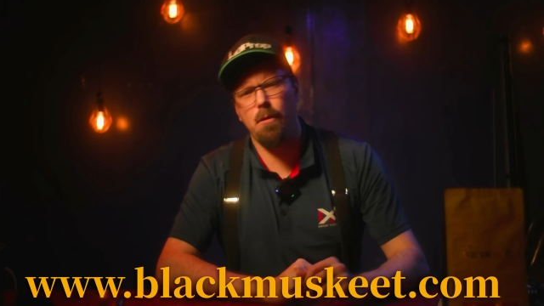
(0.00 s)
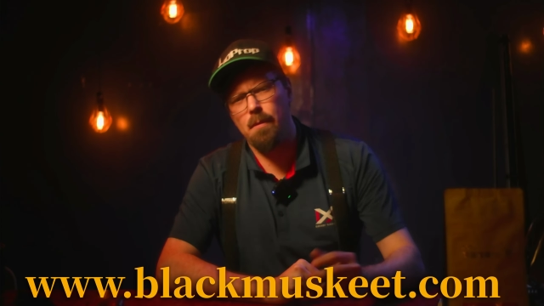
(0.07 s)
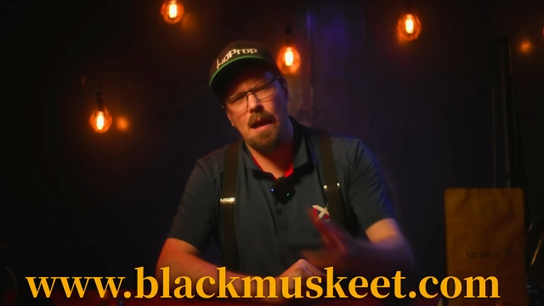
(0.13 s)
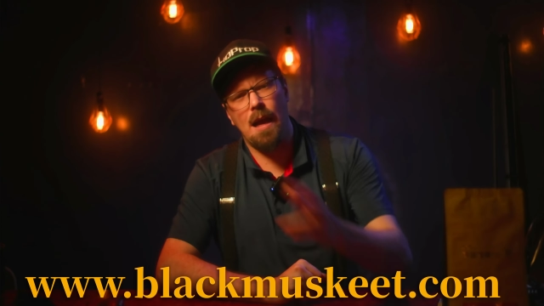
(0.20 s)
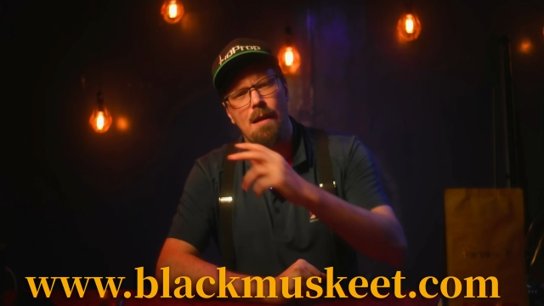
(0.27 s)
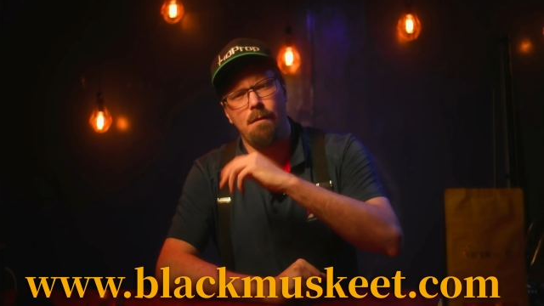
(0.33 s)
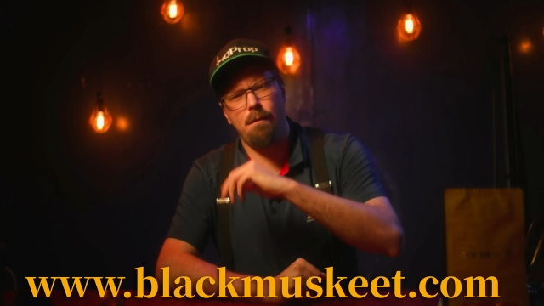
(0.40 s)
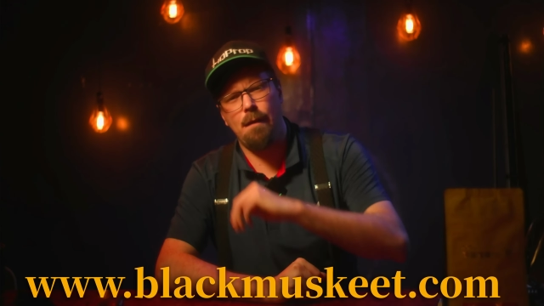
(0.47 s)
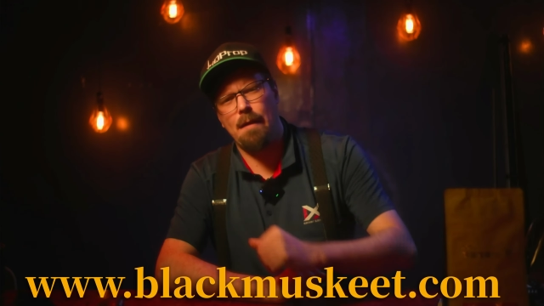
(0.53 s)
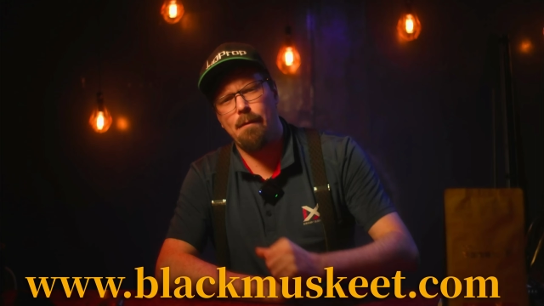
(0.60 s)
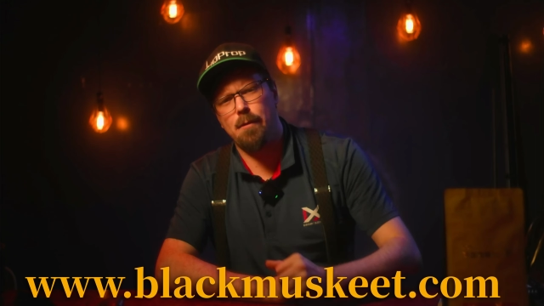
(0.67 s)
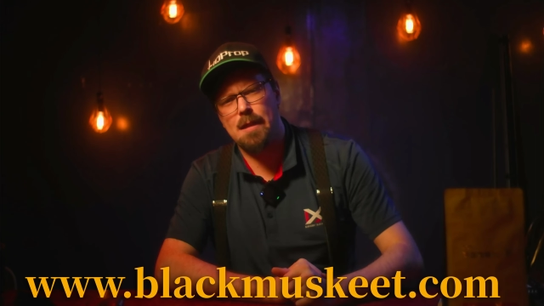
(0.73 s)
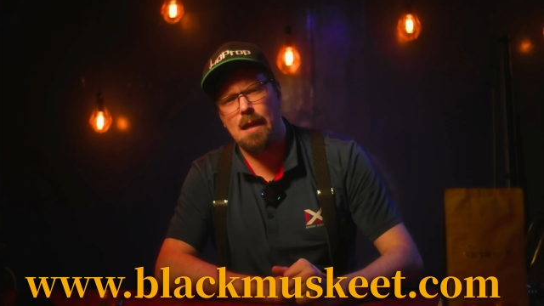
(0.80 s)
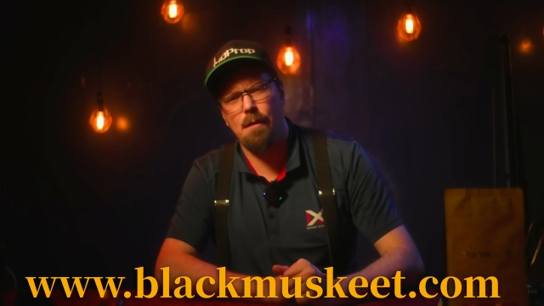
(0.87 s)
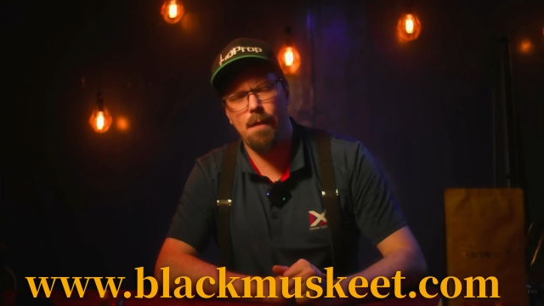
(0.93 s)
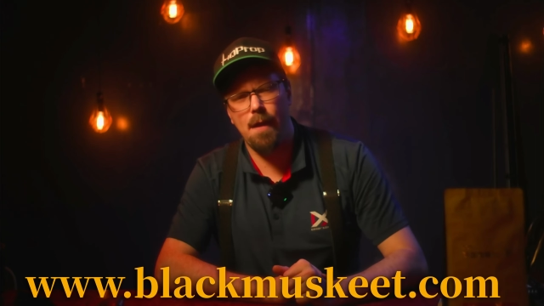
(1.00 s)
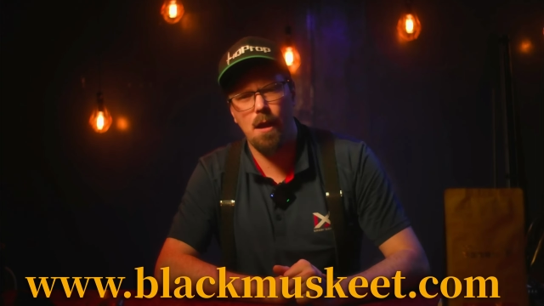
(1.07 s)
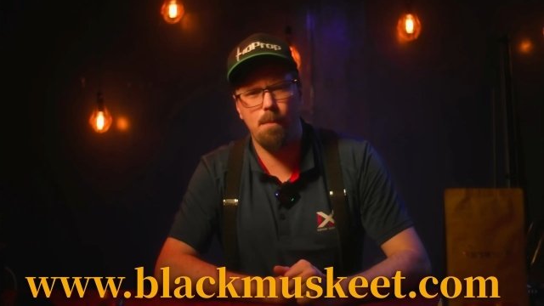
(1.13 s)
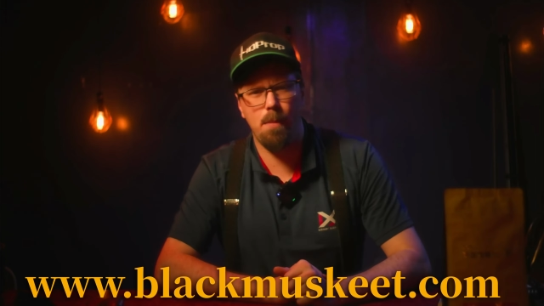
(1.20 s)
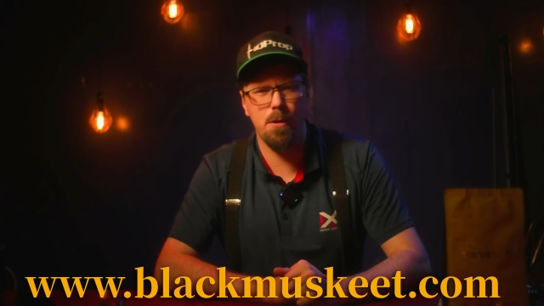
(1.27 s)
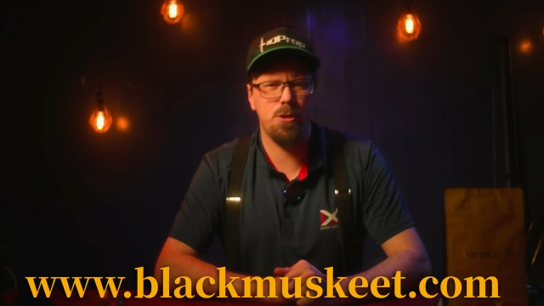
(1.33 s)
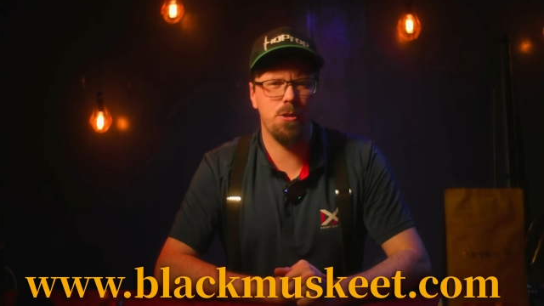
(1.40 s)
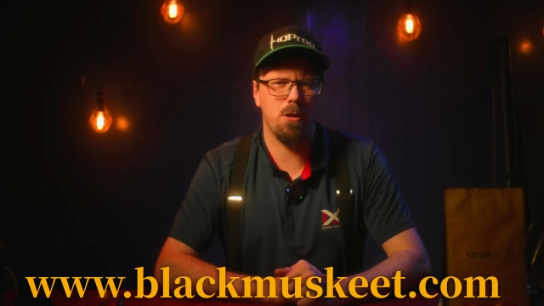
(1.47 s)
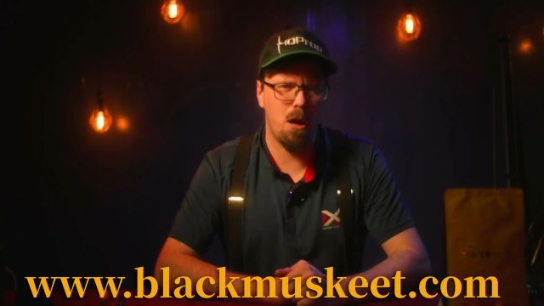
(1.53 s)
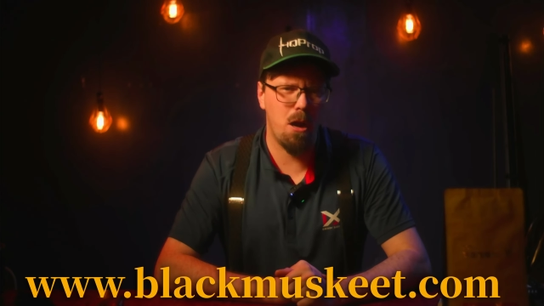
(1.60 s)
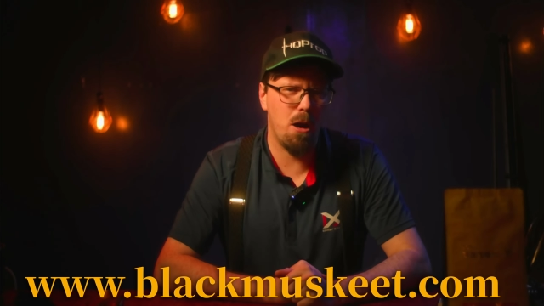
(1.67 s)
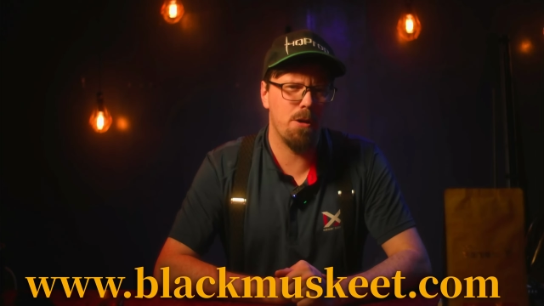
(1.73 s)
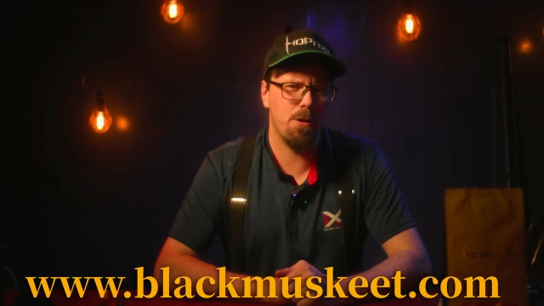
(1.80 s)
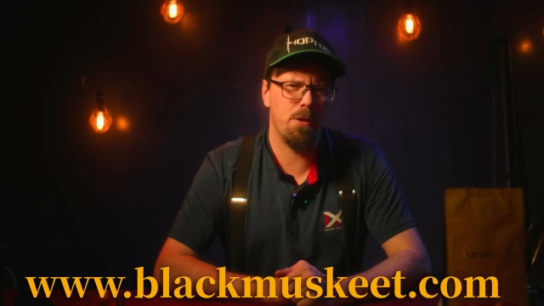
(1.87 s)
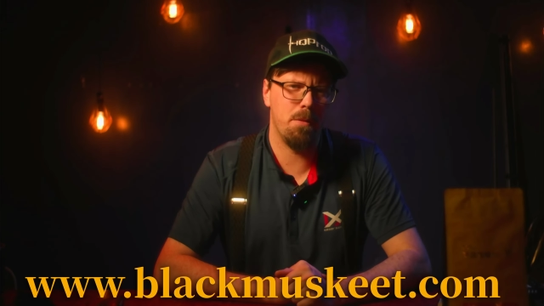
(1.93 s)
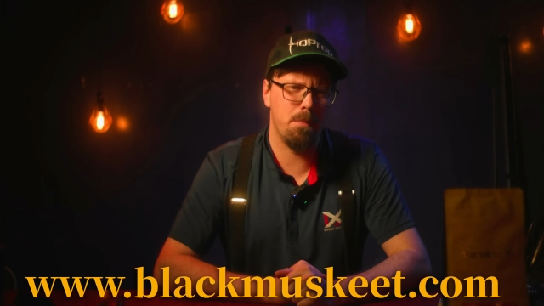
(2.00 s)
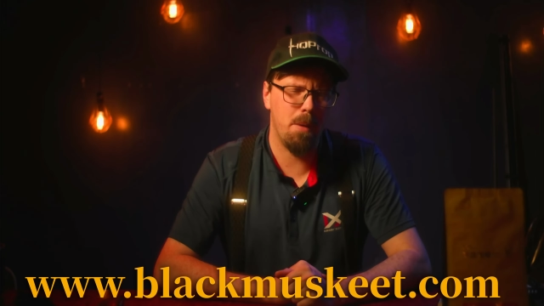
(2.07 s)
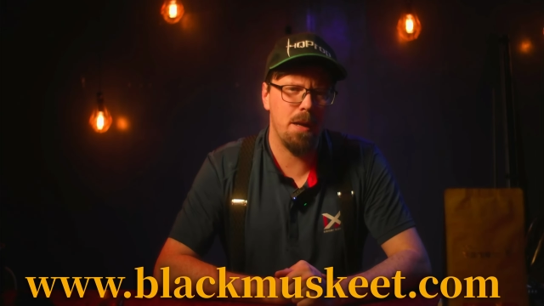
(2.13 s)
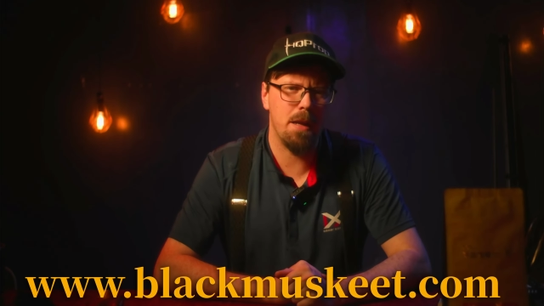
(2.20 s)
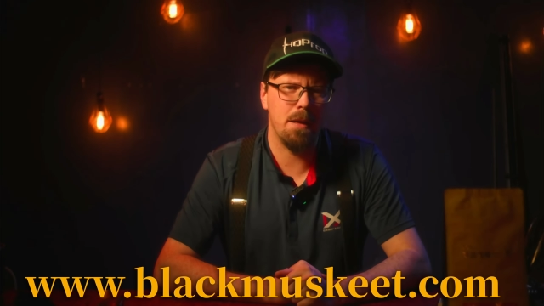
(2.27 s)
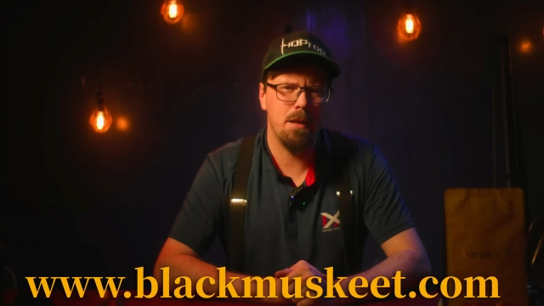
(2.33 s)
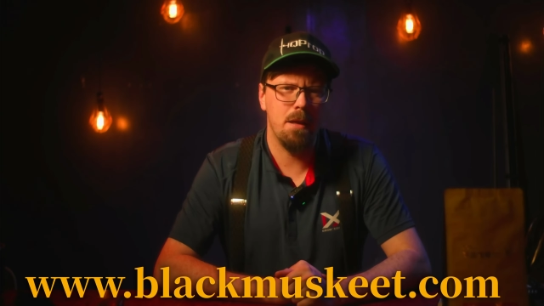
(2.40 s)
nine to fivers out there put your hard earned money